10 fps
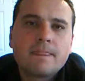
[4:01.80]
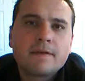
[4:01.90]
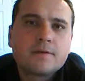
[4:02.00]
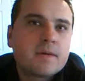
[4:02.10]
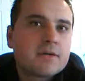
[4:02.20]

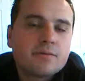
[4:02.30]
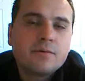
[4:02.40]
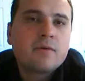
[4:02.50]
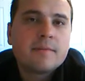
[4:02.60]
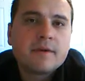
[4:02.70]
especially if
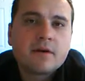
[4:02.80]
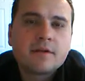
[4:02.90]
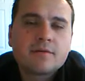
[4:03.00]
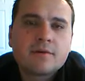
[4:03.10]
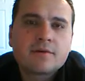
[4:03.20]
we want to be
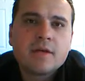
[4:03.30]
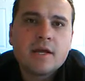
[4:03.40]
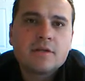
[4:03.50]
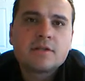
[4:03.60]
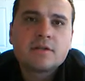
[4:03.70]
called a Christian
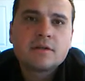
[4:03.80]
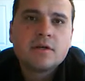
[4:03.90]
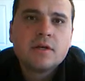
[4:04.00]
nation,